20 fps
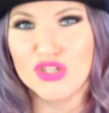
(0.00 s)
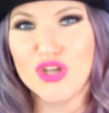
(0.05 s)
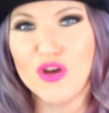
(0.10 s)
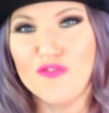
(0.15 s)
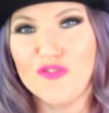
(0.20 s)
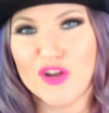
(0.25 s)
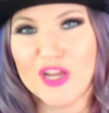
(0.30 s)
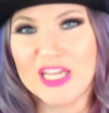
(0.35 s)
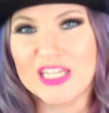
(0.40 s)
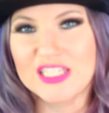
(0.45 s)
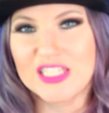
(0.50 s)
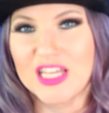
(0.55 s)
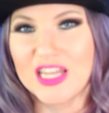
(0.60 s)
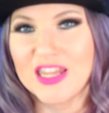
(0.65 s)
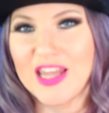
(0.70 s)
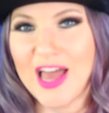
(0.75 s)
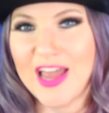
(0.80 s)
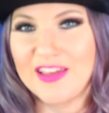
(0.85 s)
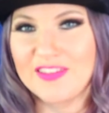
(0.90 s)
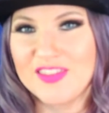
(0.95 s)
Don't forget to
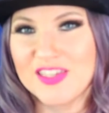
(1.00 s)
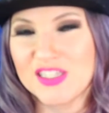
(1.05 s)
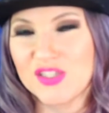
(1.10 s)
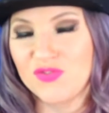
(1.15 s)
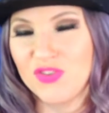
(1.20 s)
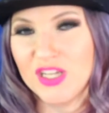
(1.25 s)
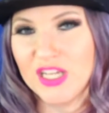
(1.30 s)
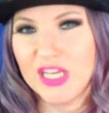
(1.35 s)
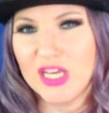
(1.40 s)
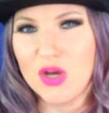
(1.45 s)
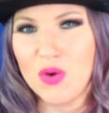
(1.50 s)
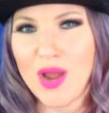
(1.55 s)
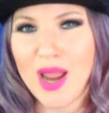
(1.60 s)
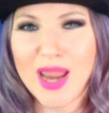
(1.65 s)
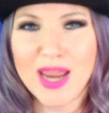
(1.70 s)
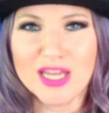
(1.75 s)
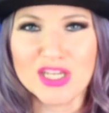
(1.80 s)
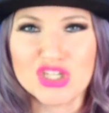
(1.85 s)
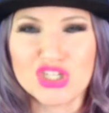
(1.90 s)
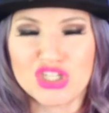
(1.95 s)
like this video
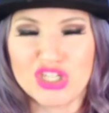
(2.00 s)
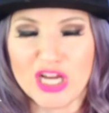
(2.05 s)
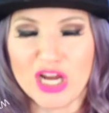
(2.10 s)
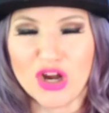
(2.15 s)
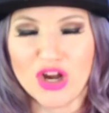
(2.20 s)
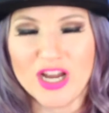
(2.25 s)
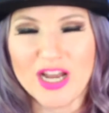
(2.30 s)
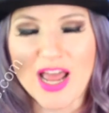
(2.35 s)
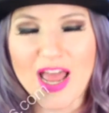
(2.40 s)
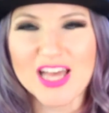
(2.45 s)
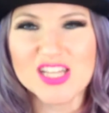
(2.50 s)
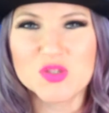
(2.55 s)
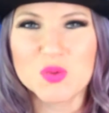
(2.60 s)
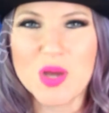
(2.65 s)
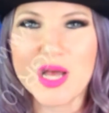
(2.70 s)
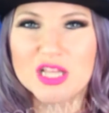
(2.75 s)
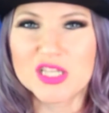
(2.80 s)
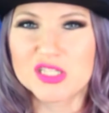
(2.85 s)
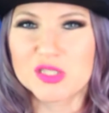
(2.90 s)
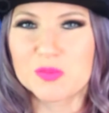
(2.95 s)
and share it,
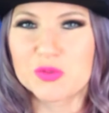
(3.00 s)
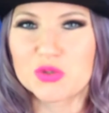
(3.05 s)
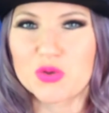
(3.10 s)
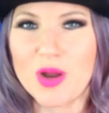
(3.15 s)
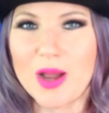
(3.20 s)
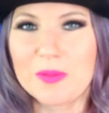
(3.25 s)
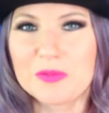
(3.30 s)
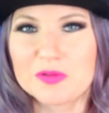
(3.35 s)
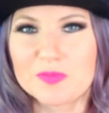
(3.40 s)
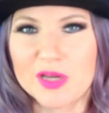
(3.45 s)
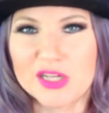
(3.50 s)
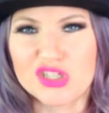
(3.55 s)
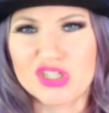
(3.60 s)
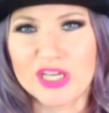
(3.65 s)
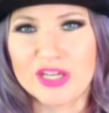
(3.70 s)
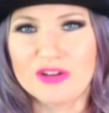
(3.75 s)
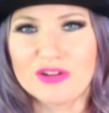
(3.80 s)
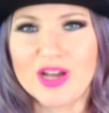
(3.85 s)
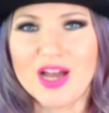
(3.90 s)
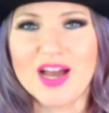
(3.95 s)
as well as subscribe to my
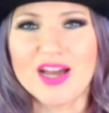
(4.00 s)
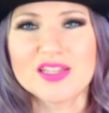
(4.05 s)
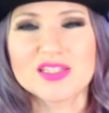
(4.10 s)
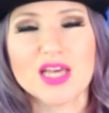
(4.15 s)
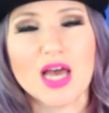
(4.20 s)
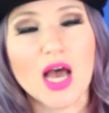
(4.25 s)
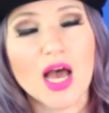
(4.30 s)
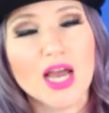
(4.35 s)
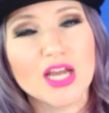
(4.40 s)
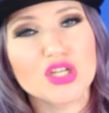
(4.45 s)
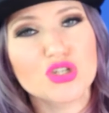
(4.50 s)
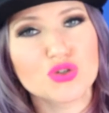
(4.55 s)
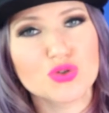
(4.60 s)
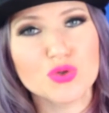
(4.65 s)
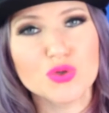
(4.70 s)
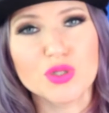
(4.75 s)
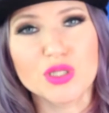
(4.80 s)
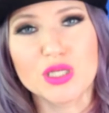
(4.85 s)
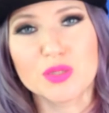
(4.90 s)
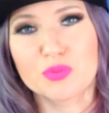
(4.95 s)
channel, guys. I
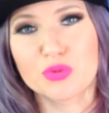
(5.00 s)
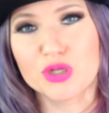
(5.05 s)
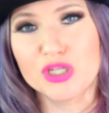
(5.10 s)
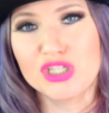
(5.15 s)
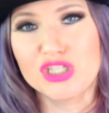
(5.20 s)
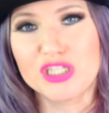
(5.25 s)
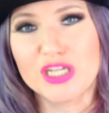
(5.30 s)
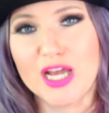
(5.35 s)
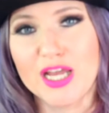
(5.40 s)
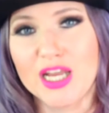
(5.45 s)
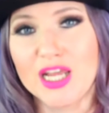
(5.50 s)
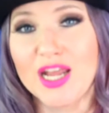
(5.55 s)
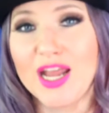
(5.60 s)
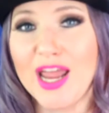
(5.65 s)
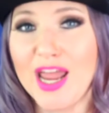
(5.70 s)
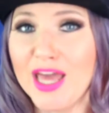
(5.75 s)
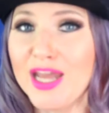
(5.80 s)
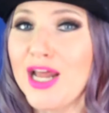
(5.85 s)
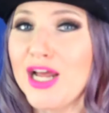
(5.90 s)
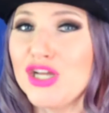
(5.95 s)
truly appreciate it,
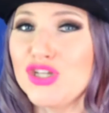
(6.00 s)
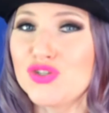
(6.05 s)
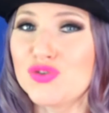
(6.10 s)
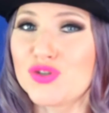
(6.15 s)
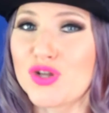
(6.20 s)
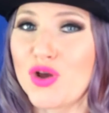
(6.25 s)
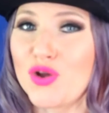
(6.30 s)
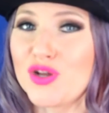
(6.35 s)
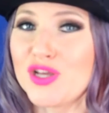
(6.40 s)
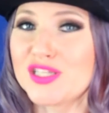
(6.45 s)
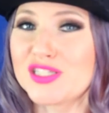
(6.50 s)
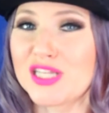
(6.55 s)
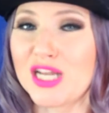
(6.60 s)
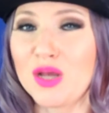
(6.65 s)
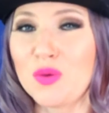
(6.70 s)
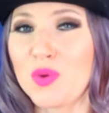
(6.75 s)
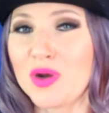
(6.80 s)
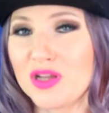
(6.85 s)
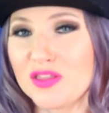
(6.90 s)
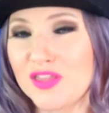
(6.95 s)
and I do notice,
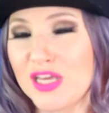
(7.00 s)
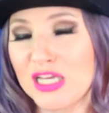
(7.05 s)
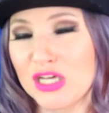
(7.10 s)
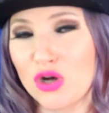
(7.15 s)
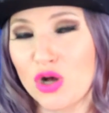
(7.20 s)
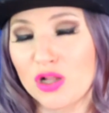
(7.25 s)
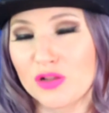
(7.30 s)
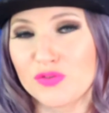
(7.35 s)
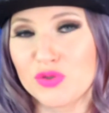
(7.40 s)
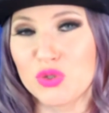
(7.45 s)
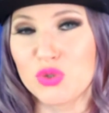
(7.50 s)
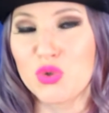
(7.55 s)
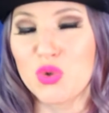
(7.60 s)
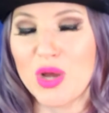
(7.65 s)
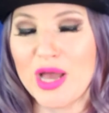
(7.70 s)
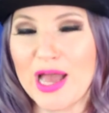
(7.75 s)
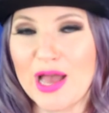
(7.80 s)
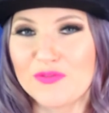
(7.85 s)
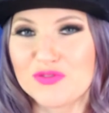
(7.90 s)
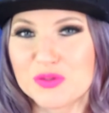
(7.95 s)
and I want to thank all of
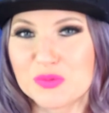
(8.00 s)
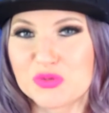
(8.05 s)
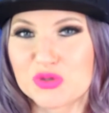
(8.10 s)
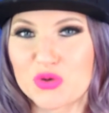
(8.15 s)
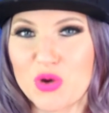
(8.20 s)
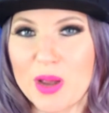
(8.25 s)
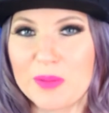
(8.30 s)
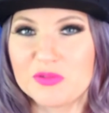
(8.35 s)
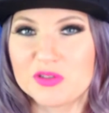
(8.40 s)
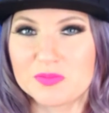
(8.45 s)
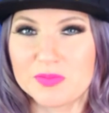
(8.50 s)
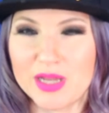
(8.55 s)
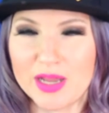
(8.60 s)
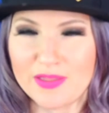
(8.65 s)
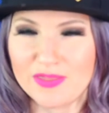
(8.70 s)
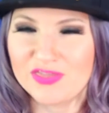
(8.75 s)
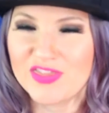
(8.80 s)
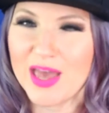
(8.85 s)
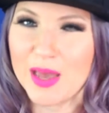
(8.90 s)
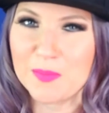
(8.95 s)
you who have subscribed to
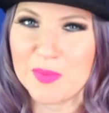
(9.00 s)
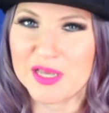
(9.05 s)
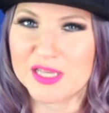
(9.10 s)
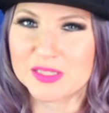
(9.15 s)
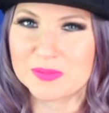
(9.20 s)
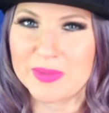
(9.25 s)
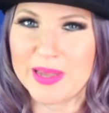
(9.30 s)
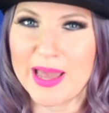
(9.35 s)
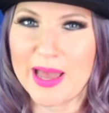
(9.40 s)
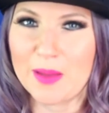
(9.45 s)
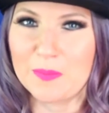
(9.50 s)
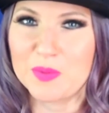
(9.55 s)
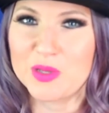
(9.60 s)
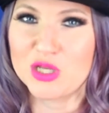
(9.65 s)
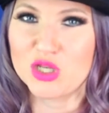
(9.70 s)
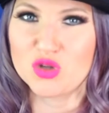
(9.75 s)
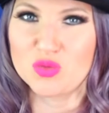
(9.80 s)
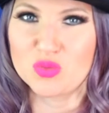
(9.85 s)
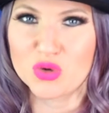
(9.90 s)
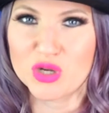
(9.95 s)
me. That makes me
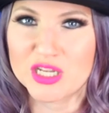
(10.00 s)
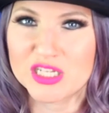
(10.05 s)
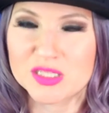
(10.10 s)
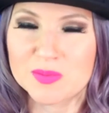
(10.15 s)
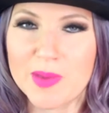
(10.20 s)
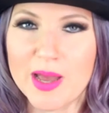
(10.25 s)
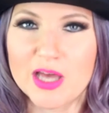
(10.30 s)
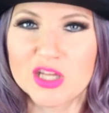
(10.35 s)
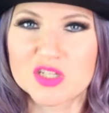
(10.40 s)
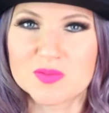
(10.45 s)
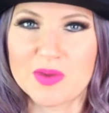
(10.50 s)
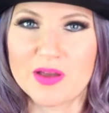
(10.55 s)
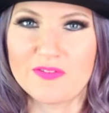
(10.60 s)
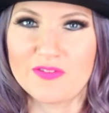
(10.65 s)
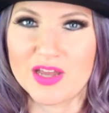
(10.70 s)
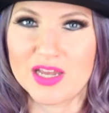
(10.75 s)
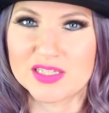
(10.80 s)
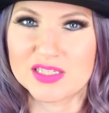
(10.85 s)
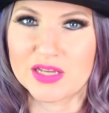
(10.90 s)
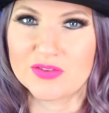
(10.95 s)
happy, and you bring a smile to my
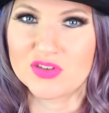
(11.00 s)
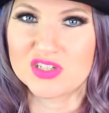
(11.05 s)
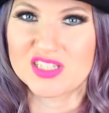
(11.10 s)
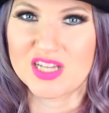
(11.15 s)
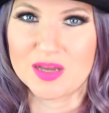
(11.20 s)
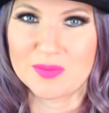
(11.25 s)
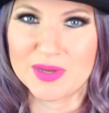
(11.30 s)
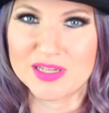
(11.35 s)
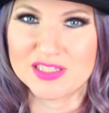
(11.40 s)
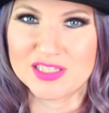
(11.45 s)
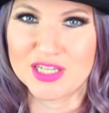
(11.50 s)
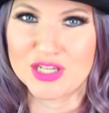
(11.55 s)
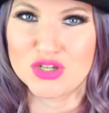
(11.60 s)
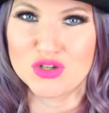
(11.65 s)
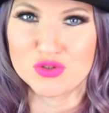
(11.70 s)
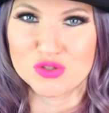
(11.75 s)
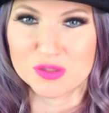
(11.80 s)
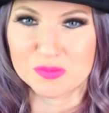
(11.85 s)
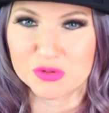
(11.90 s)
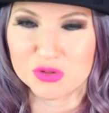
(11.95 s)
face every time I see
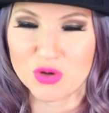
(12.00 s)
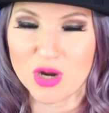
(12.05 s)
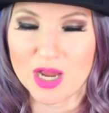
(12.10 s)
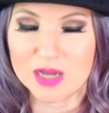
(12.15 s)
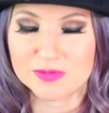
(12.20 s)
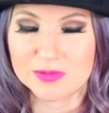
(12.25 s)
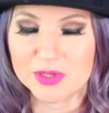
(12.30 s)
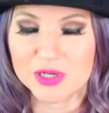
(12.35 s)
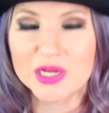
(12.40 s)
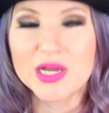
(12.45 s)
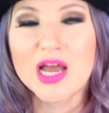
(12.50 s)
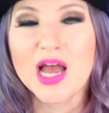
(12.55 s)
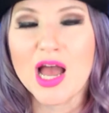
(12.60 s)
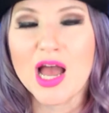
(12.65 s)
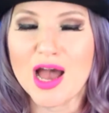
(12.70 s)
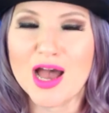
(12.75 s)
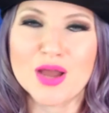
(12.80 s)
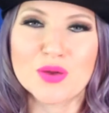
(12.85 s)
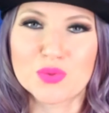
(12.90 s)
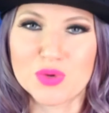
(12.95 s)
a new subscriber.
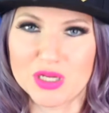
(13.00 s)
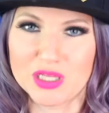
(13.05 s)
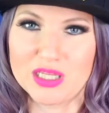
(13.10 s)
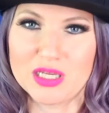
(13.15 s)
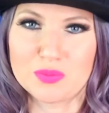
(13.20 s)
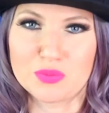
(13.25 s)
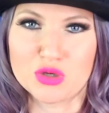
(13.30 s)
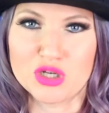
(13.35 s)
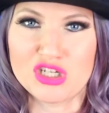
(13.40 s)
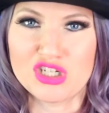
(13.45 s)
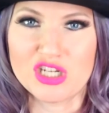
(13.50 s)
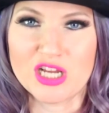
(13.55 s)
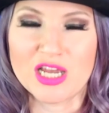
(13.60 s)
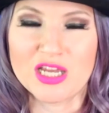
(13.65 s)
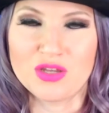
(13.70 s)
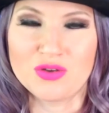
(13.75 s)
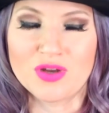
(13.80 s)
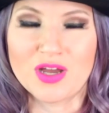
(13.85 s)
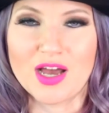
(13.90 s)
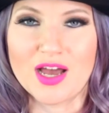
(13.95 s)
I really
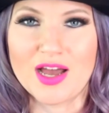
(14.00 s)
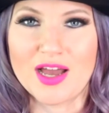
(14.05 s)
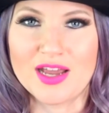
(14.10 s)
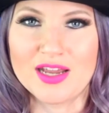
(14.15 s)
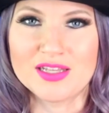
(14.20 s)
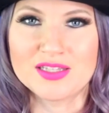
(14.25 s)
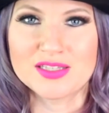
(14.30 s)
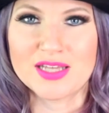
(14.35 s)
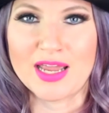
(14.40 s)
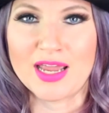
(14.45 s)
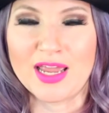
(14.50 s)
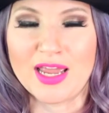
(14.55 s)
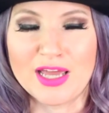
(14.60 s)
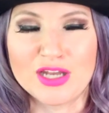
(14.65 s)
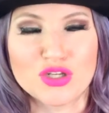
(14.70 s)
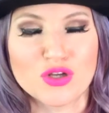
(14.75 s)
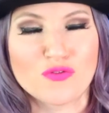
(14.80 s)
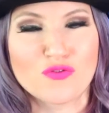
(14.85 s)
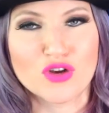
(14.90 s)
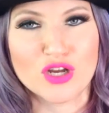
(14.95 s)
appreciate you guys,
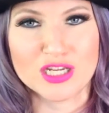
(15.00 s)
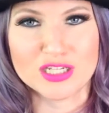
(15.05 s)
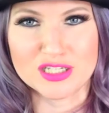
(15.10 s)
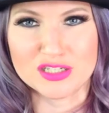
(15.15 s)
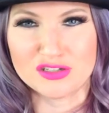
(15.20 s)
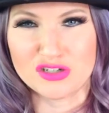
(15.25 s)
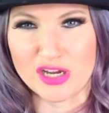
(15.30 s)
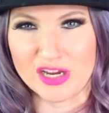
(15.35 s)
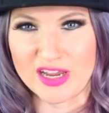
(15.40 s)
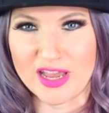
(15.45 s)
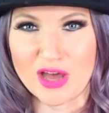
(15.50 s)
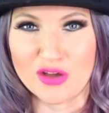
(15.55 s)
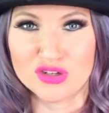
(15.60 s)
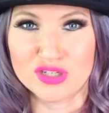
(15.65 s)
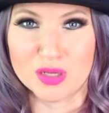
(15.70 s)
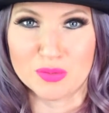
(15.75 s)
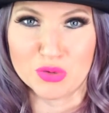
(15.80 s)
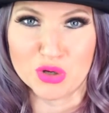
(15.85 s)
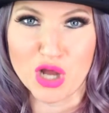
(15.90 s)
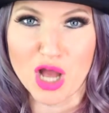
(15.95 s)
and don't forget to check out
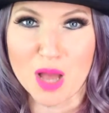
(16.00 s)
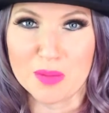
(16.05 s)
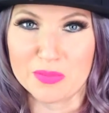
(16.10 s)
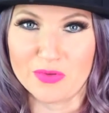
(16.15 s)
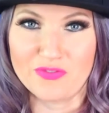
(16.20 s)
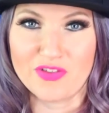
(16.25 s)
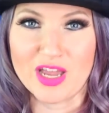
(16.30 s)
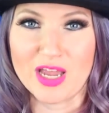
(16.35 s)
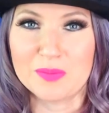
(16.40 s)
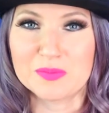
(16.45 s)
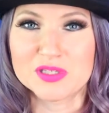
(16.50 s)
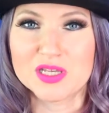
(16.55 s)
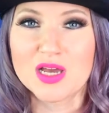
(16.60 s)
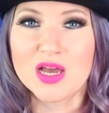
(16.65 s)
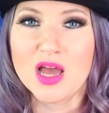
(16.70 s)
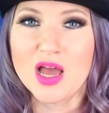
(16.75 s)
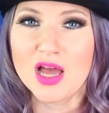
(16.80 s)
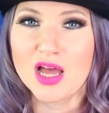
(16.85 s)
Double Comma Vapes.